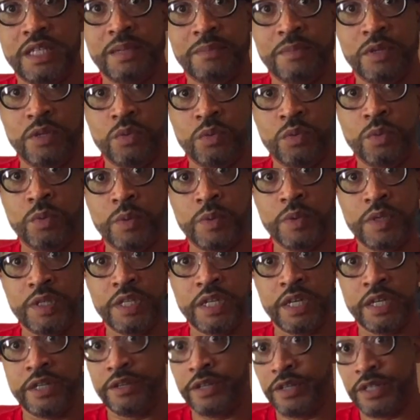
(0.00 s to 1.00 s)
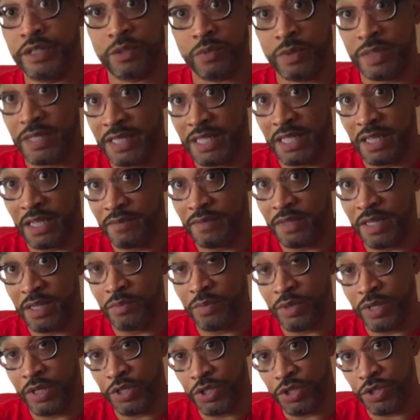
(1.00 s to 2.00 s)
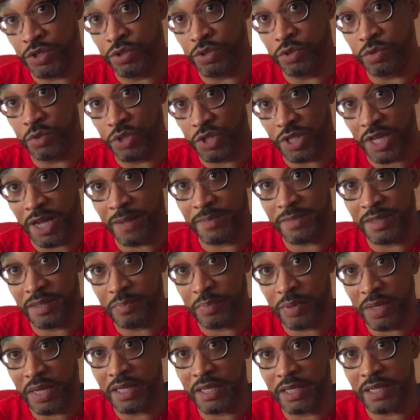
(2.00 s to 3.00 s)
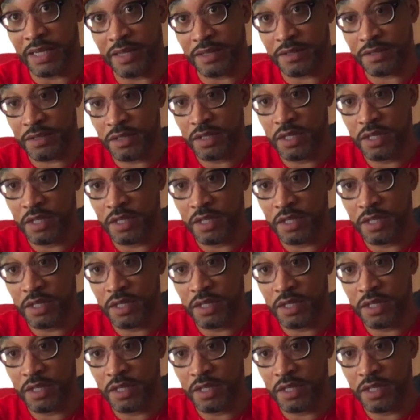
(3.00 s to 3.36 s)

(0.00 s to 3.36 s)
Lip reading: me when we were younger because we didn't have name brand shoes. We shopped at Payless,